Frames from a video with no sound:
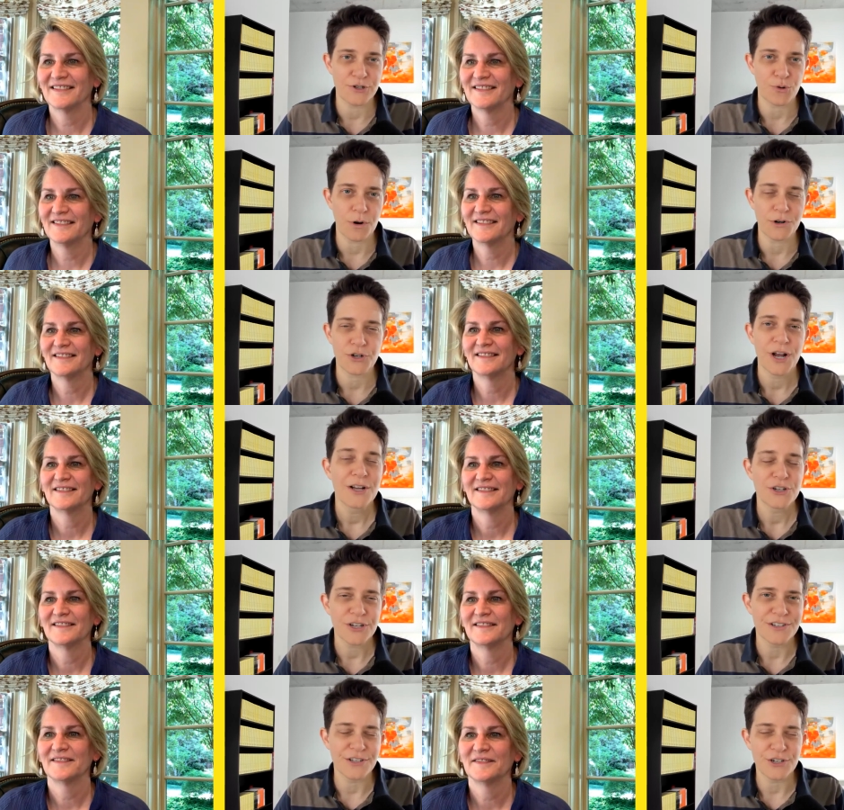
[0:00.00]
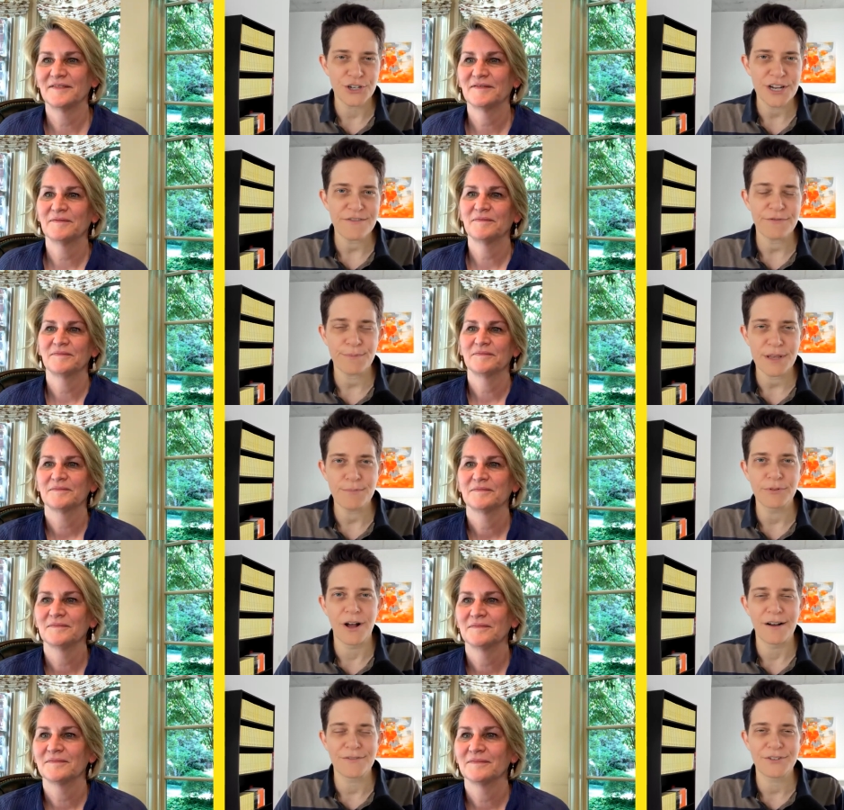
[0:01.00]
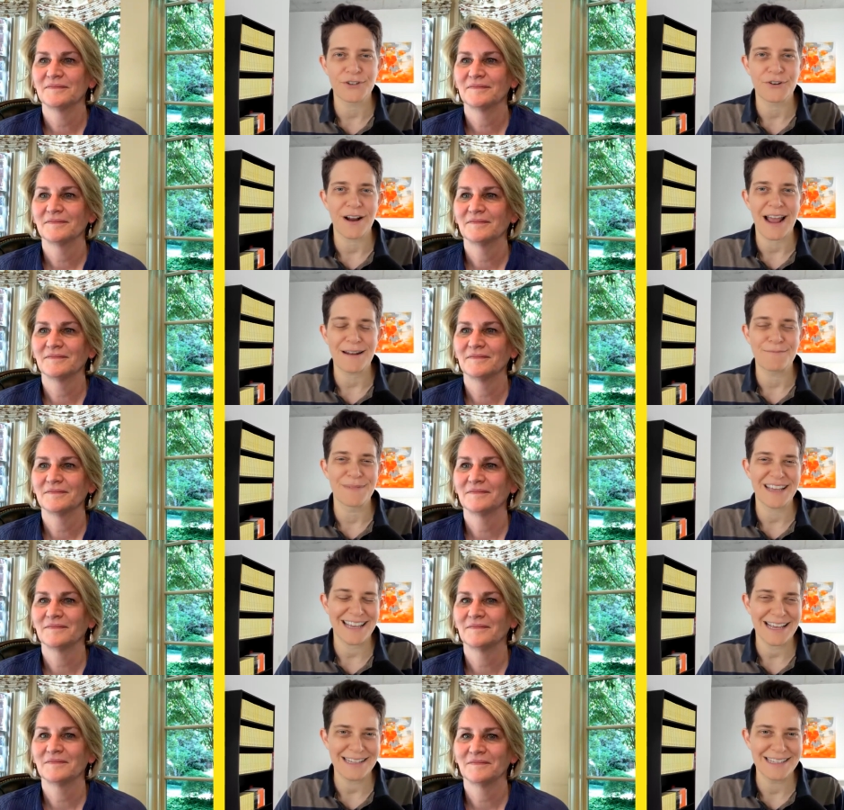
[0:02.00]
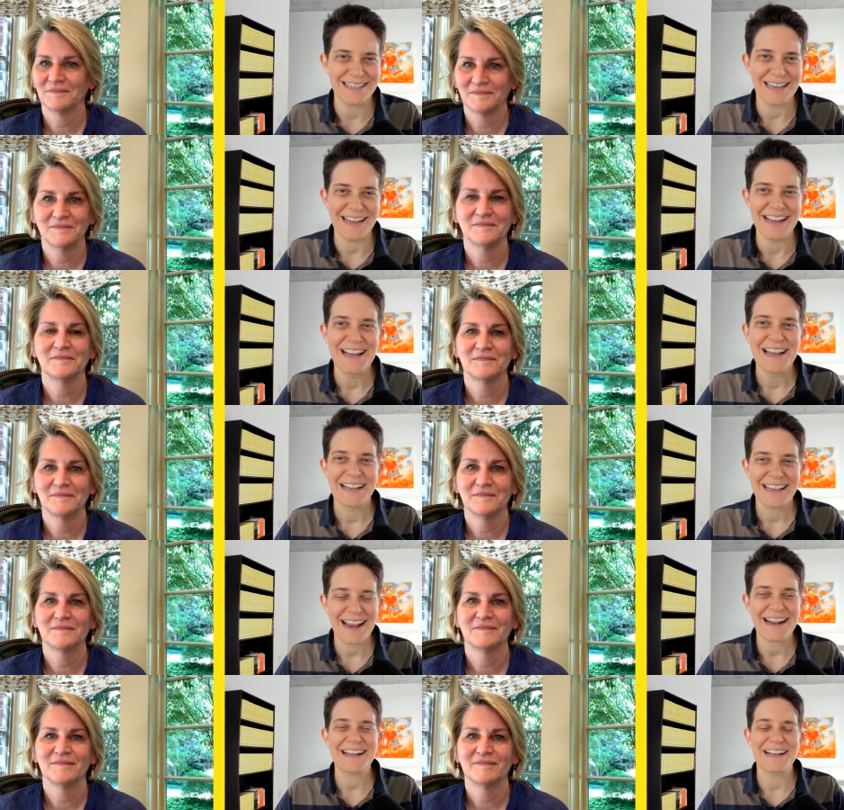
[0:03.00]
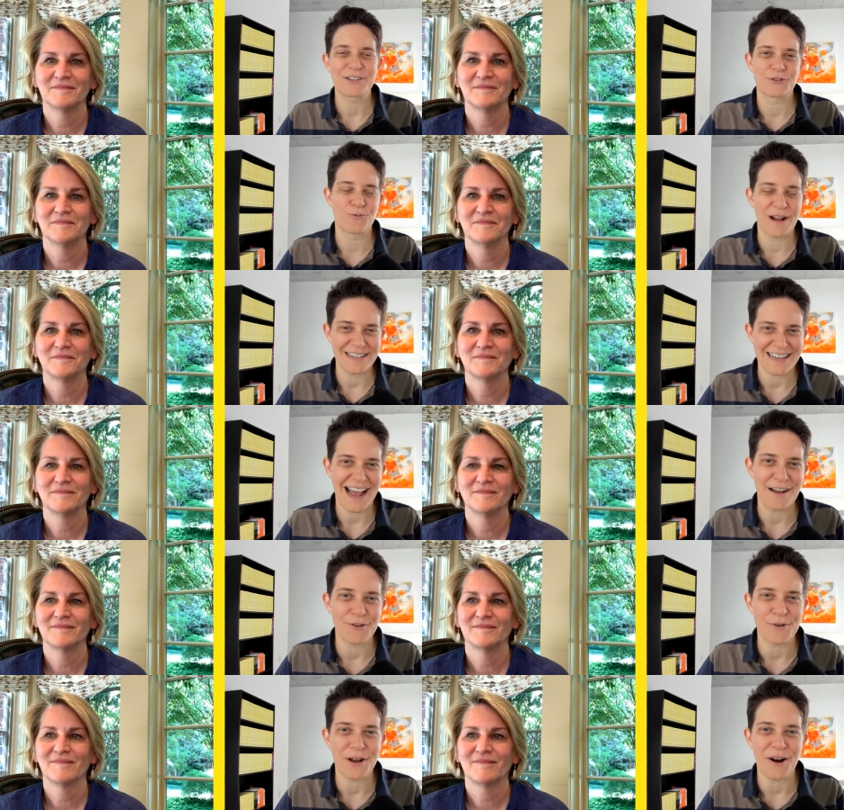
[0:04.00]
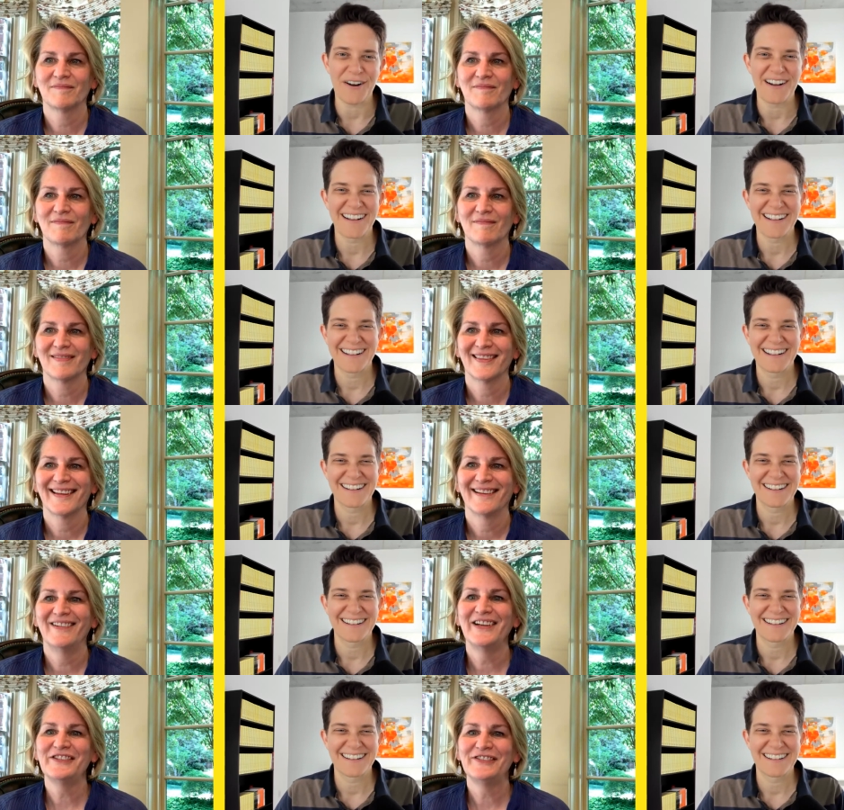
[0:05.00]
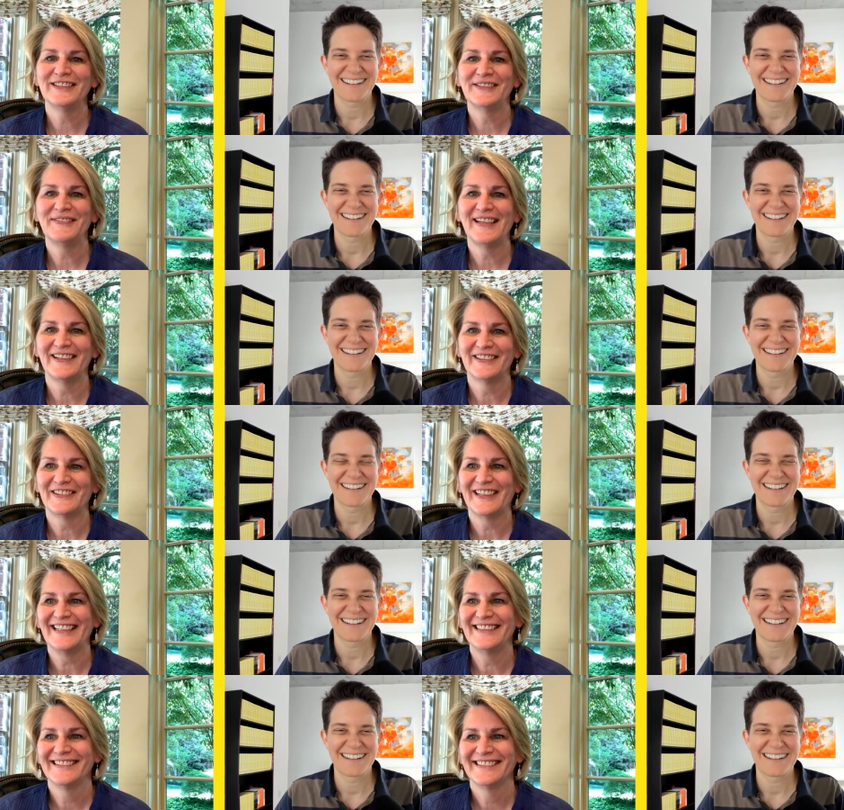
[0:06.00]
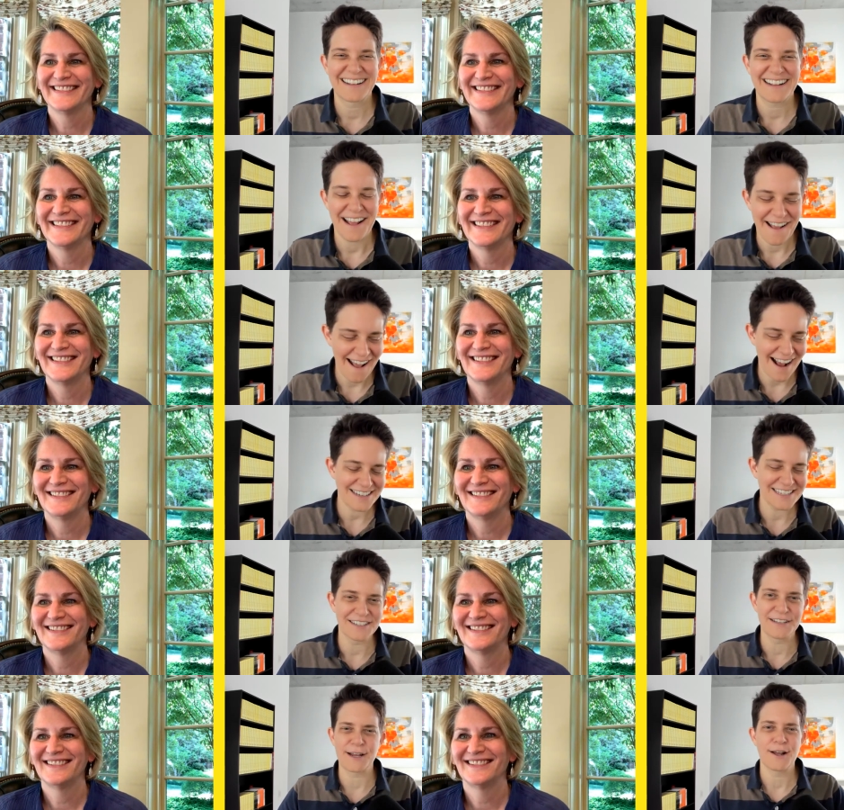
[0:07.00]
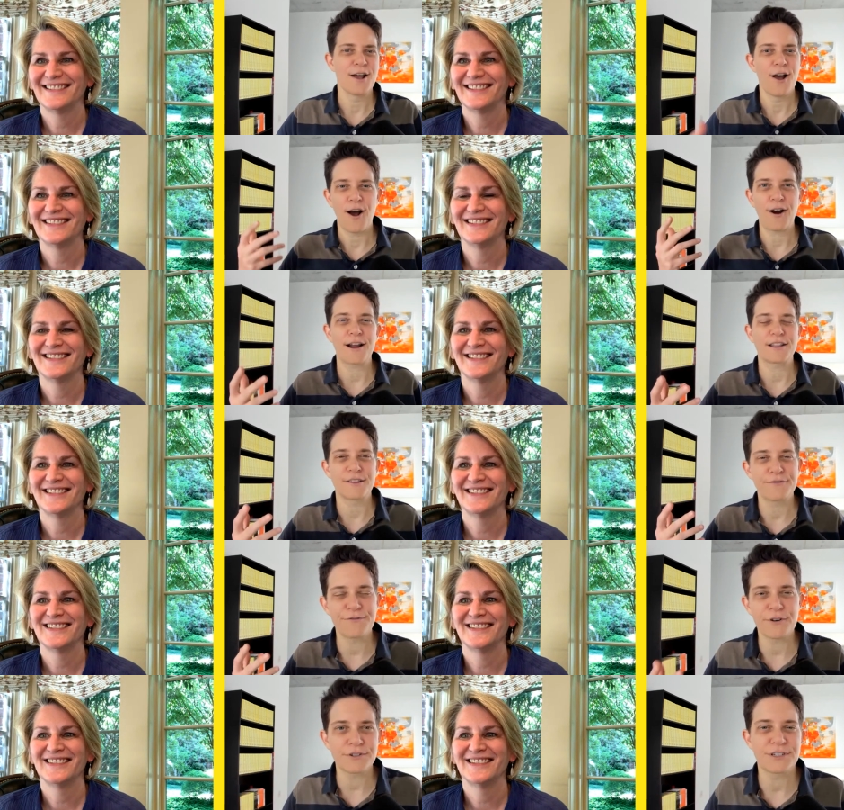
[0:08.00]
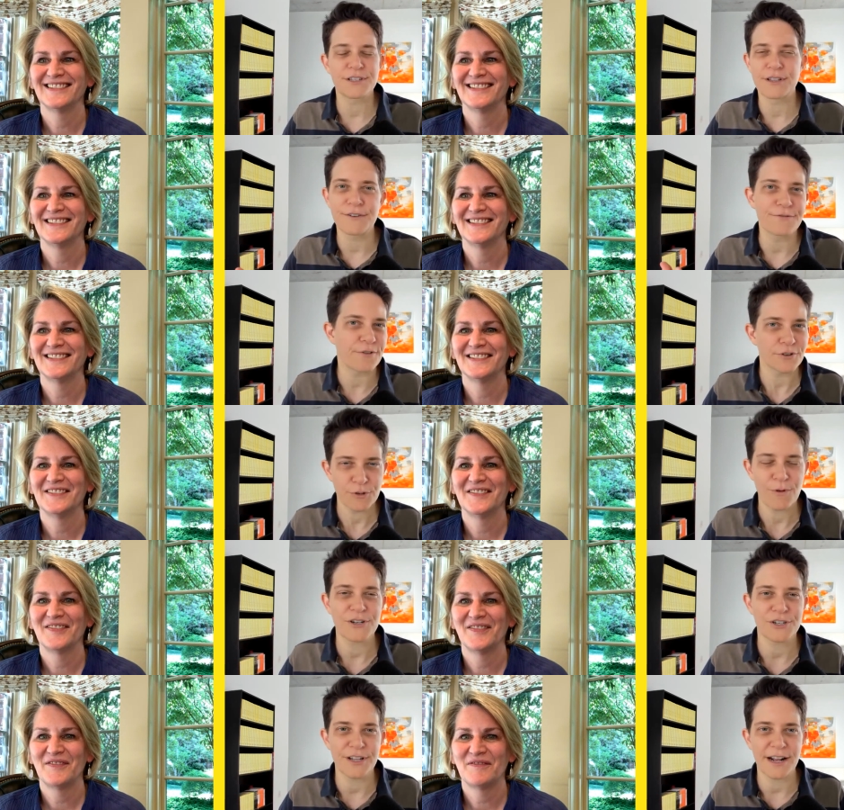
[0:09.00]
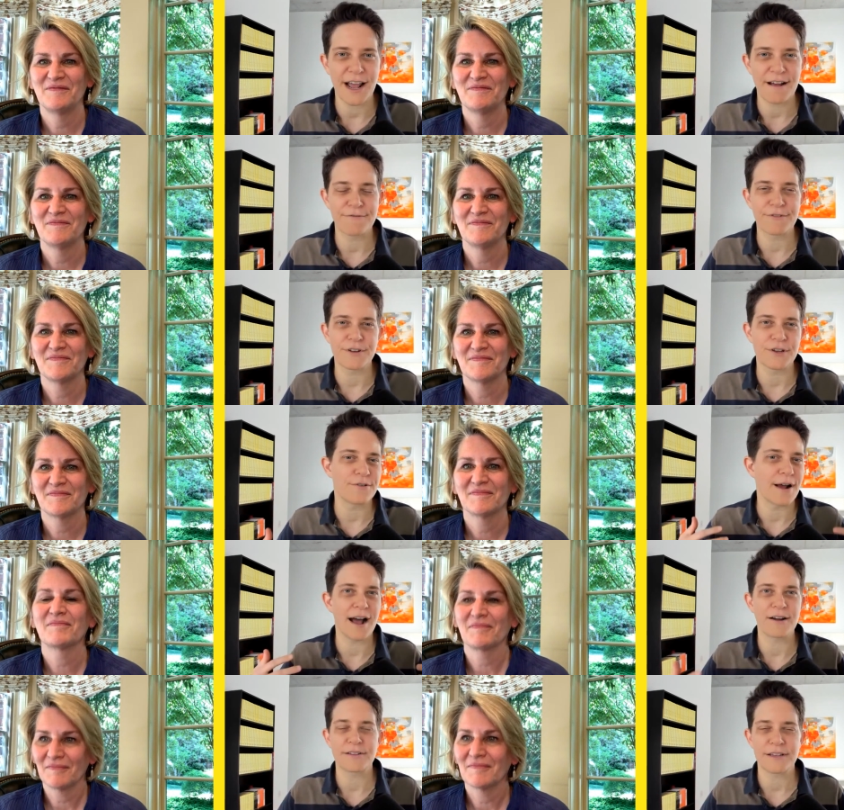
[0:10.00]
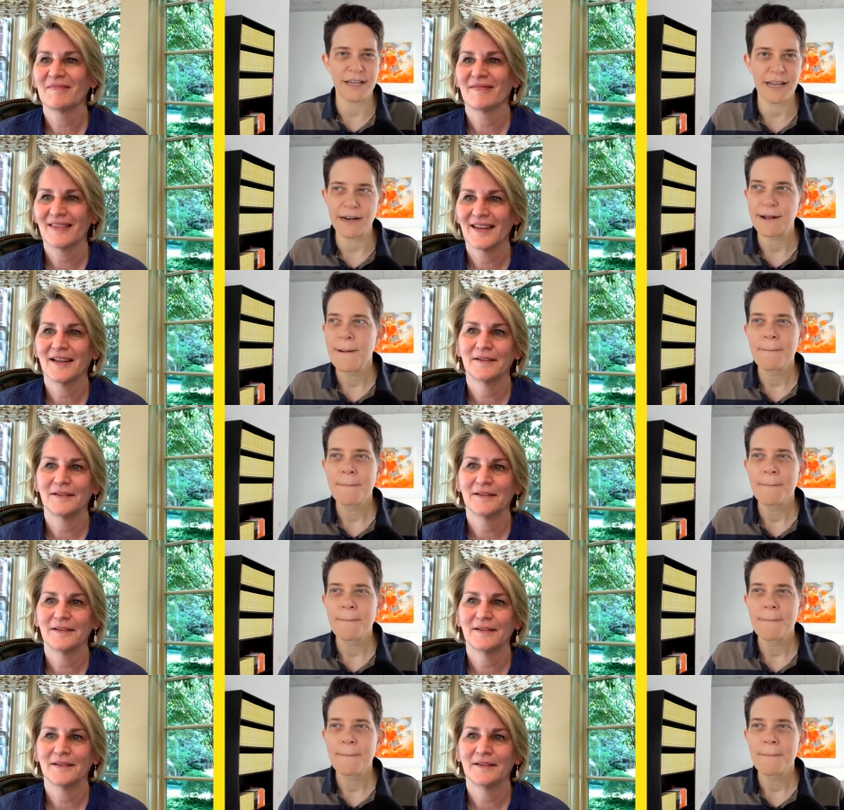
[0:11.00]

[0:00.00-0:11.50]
Speaker 1: George. She's the Chief People Officer at McKinsey. Katy, it's great to have you here.
Speaker 2: Wonderful to be here, Dorie.
Speaker 1: Excellent. All right, the first the first question that I have for you out of the gate.